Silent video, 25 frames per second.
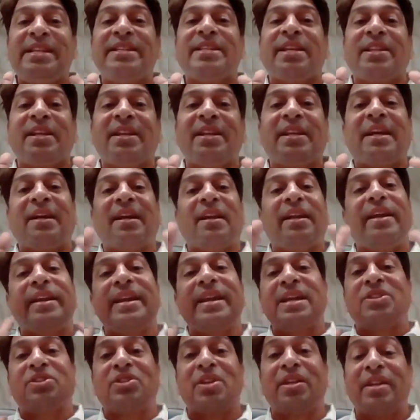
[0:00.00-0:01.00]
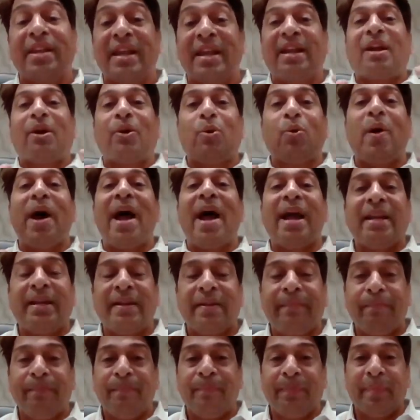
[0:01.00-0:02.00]
These are the declaration
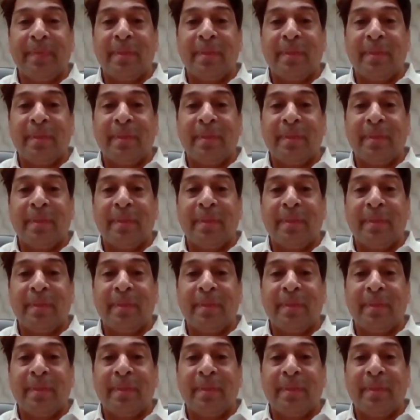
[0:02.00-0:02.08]
required.